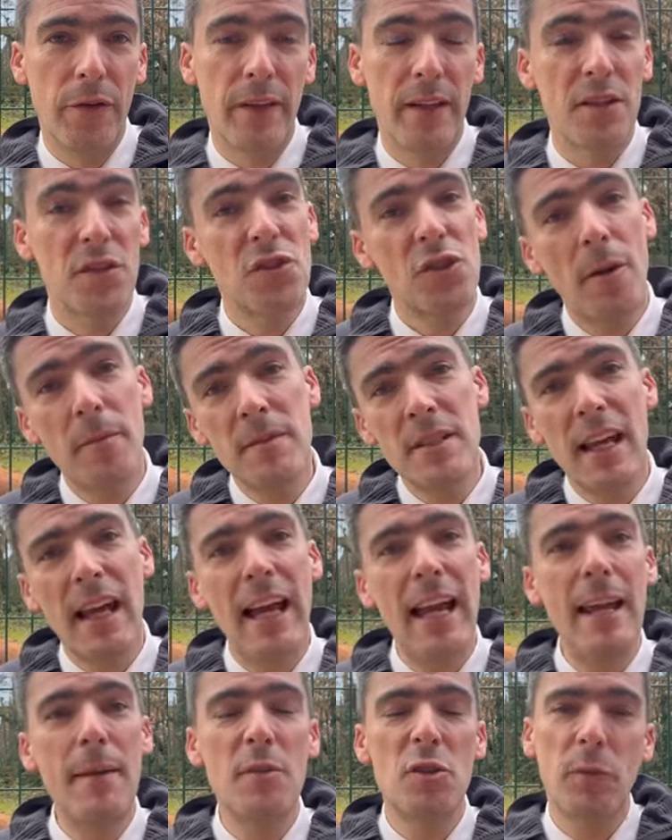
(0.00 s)
And
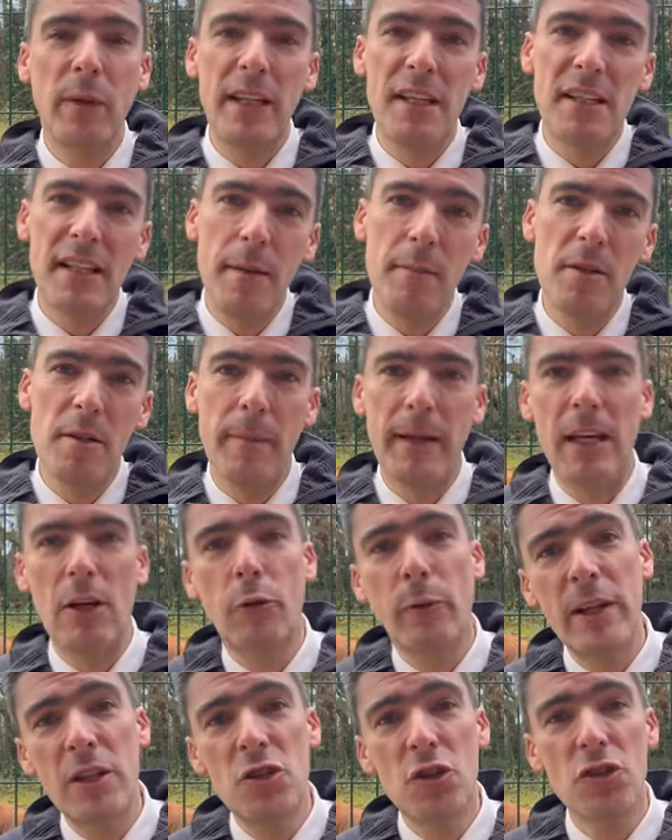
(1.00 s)
sometimes we seem to be
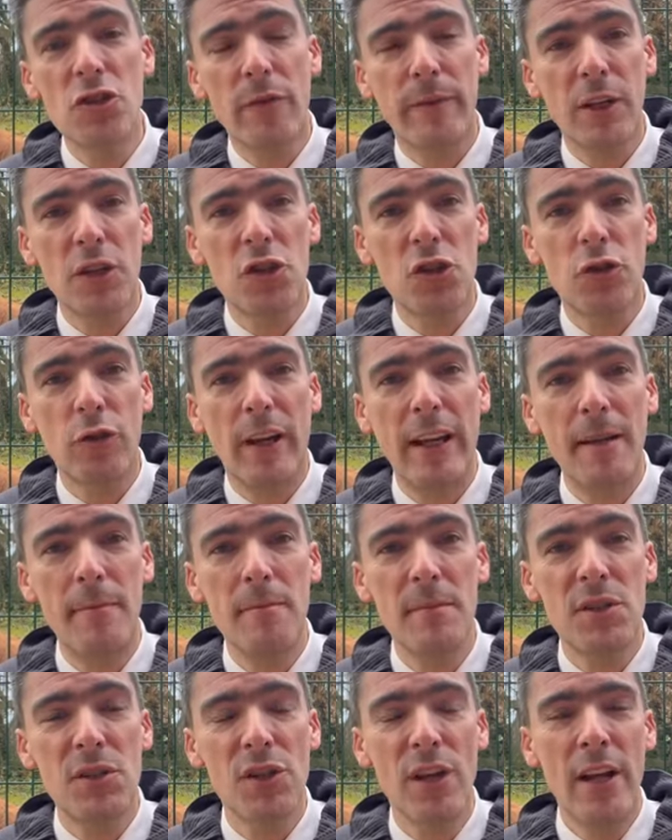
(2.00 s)
creatures of
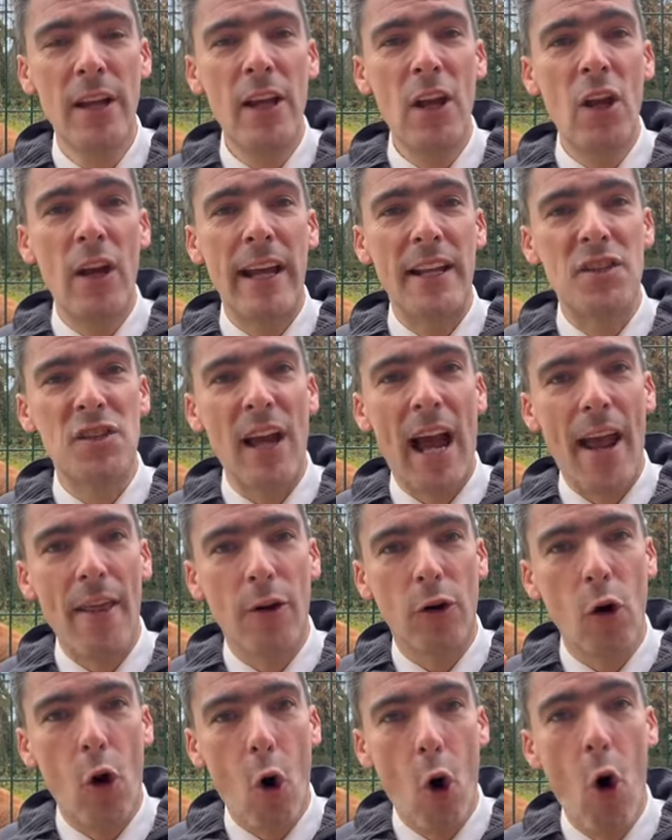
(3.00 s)
extremes. It's
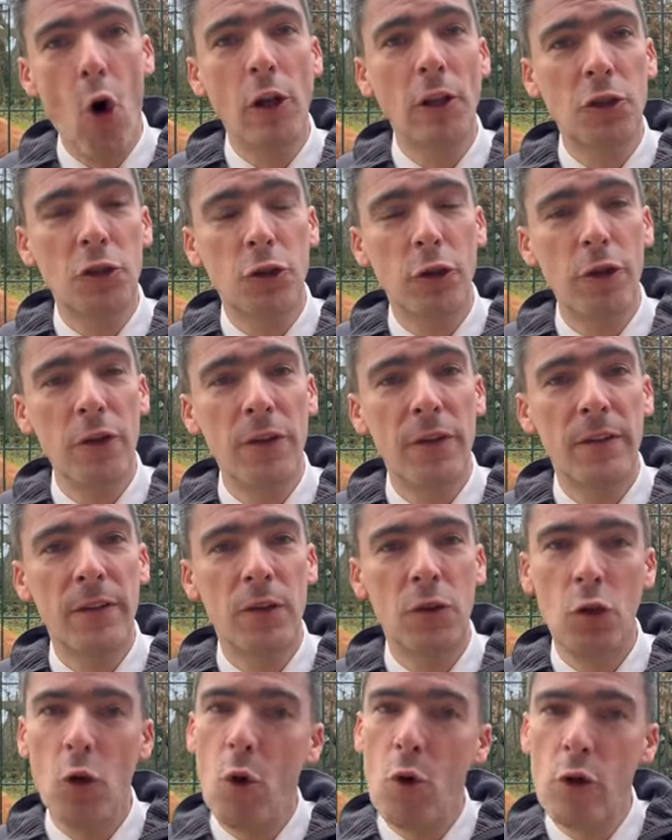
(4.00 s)
either all truth,
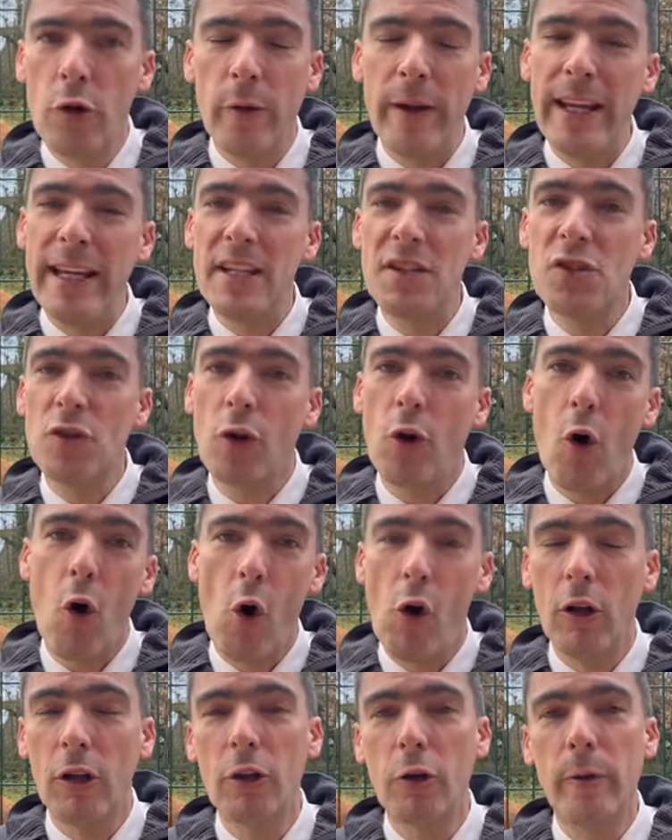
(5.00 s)
no grace, or
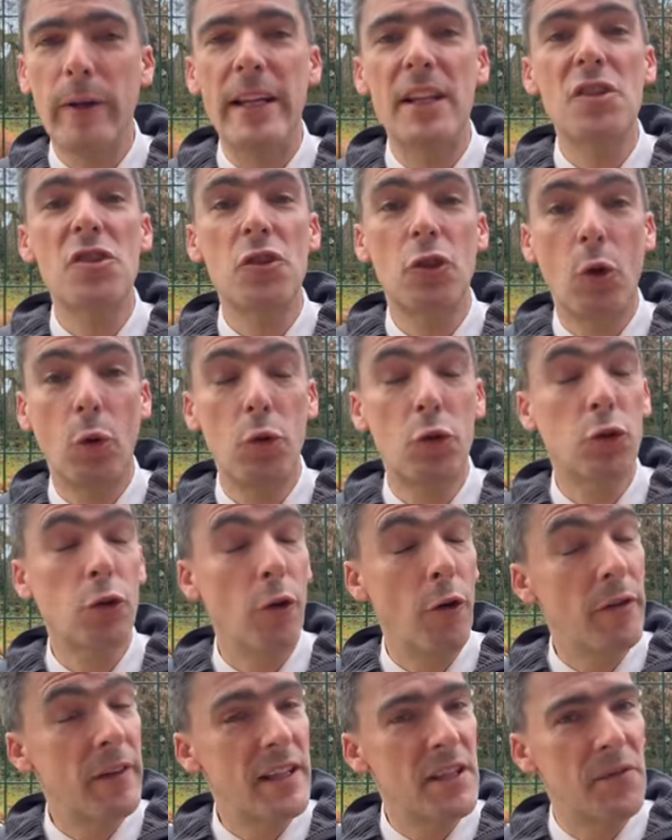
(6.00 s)
all grace, no
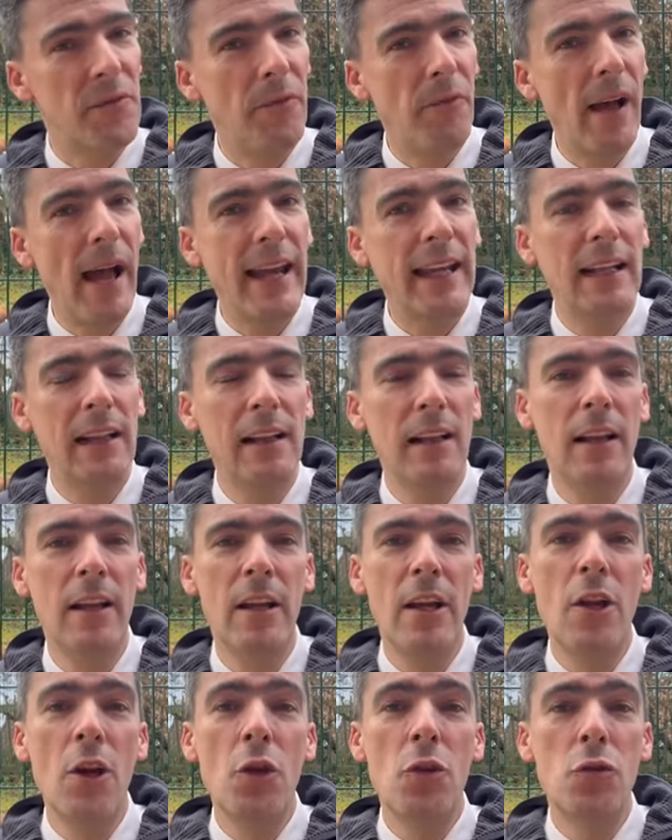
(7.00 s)
truth. It's vital
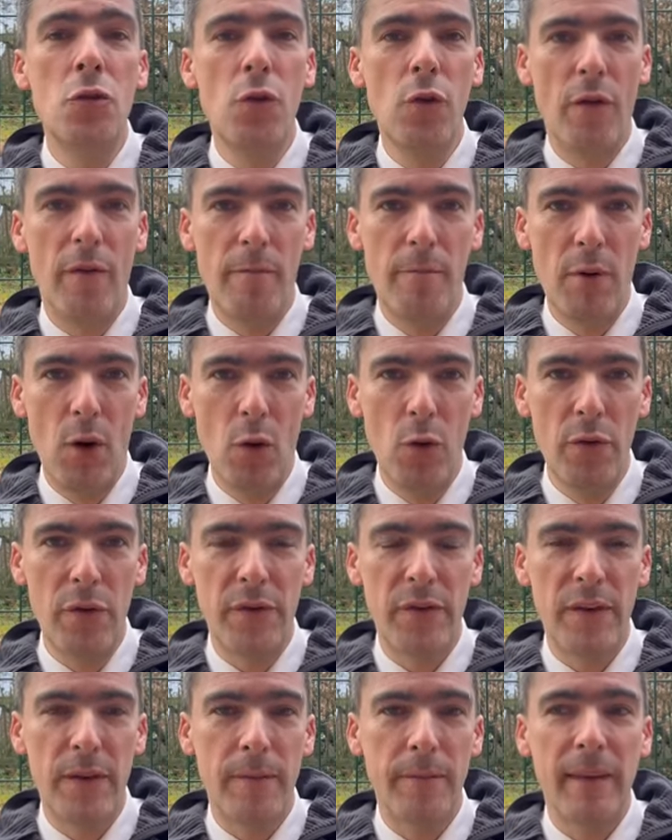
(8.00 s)
to have
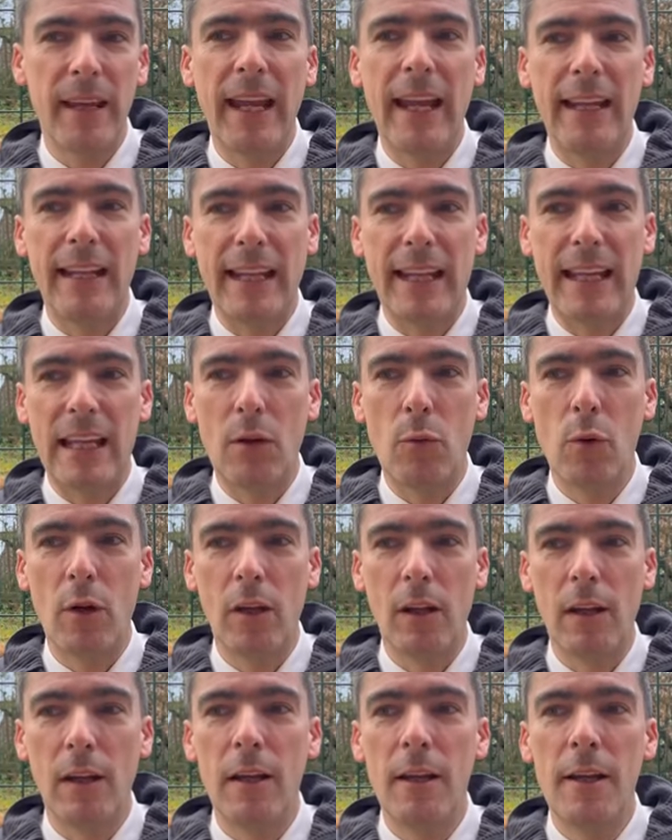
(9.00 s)
both in
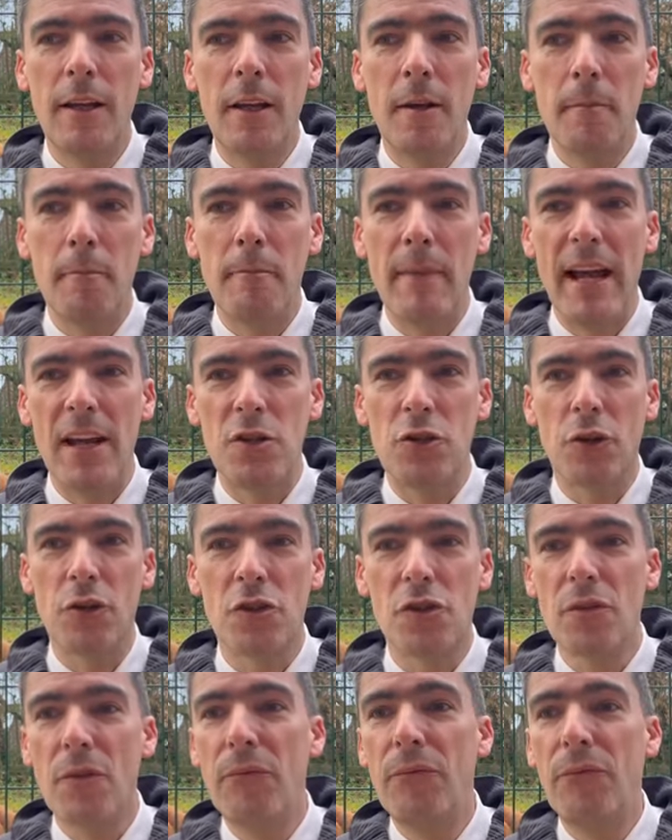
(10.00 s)
equal
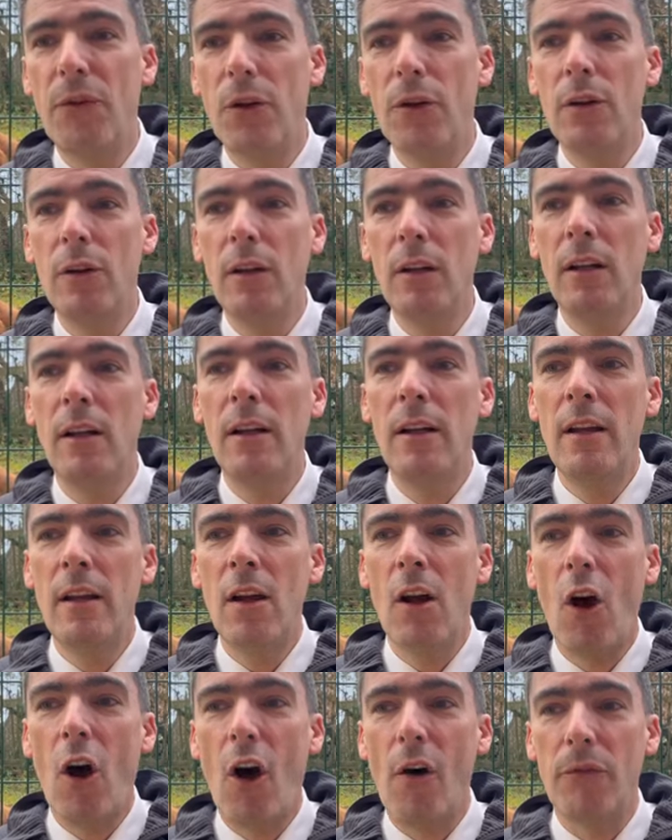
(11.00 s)
measures. Full
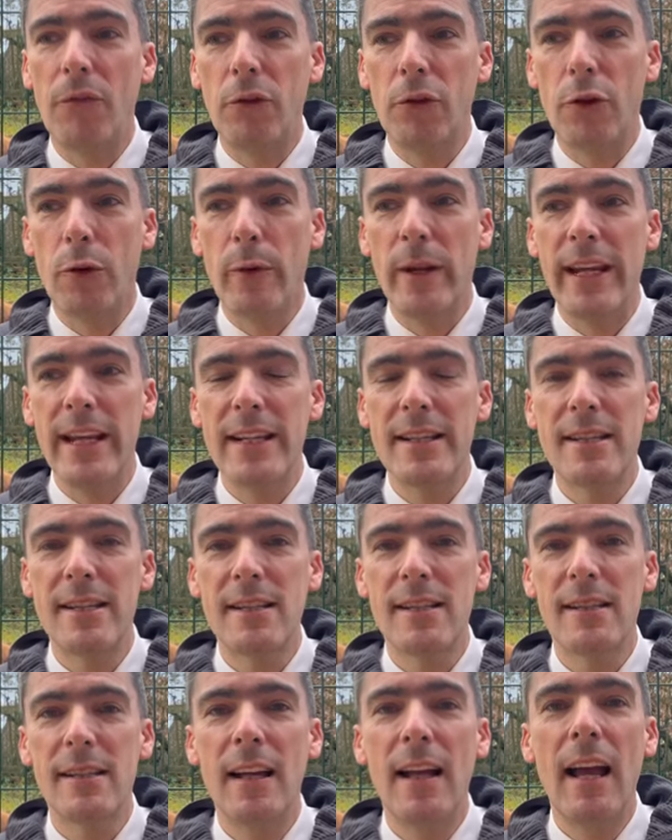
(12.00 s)
of
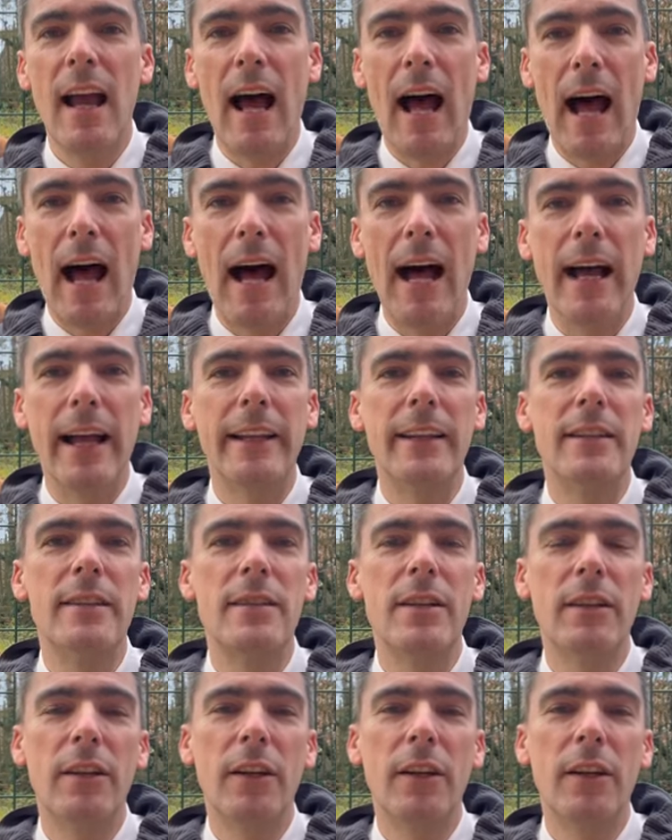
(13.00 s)
grace and